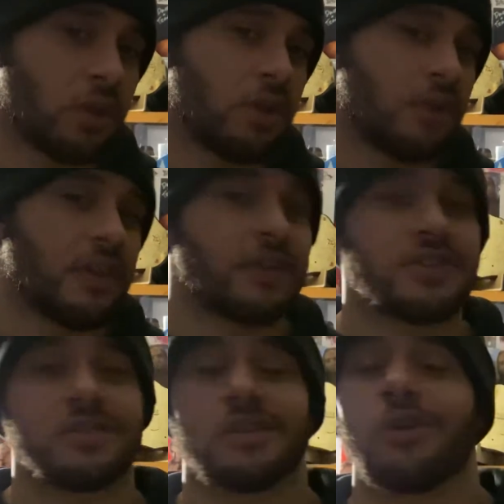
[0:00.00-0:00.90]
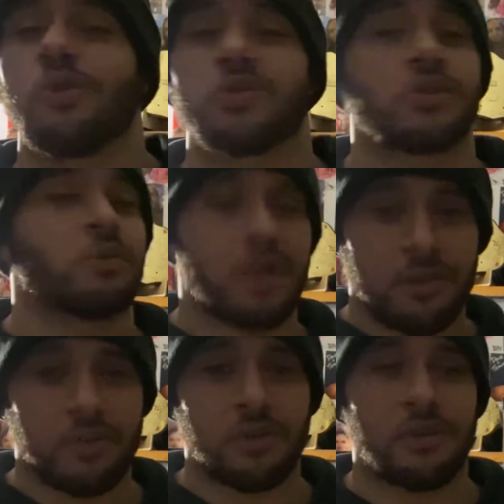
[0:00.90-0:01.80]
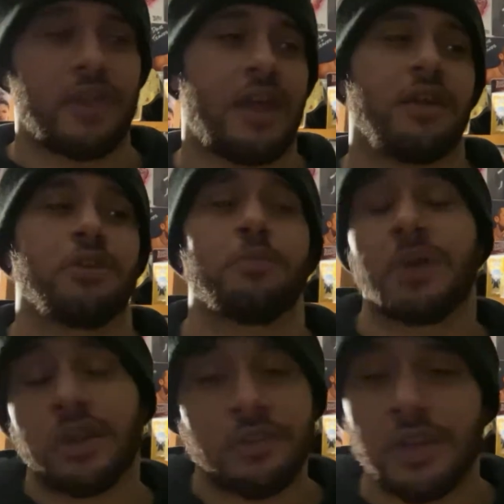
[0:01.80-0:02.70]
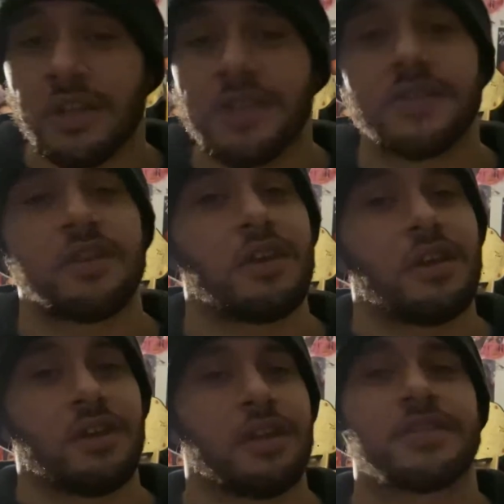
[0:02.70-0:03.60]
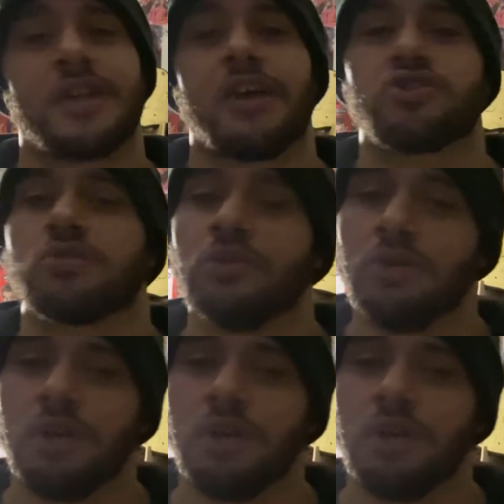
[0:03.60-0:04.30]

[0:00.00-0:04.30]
that this is a hoax or whatever, or that you're bigger than this. It's not true.